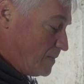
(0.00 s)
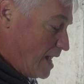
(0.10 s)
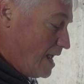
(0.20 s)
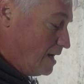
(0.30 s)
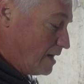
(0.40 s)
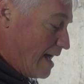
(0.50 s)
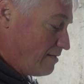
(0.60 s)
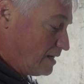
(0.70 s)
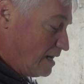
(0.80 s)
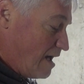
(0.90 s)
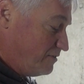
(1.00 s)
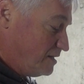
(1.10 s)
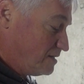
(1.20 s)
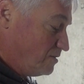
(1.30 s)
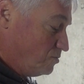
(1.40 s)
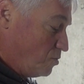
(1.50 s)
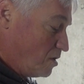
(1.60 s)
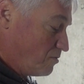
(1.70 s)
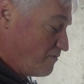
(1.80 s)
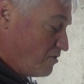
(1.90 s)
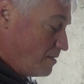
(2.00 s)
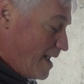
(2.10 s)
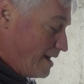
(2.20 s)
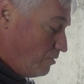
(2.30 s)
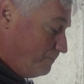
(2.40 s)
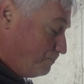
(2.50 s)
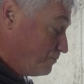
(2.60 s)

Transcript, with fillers: and a gallon and a half of distilled water refer to manual.